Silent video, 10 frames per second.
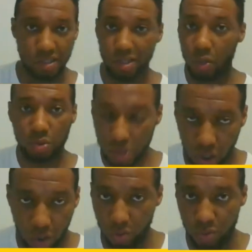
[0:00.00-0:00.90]
no
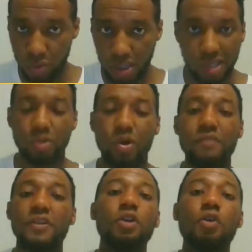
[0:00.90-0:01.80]
tone, not
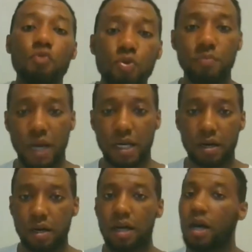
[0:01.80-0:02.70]
even in a rude
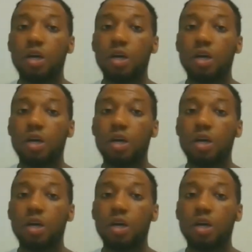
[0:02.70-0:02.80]
manner,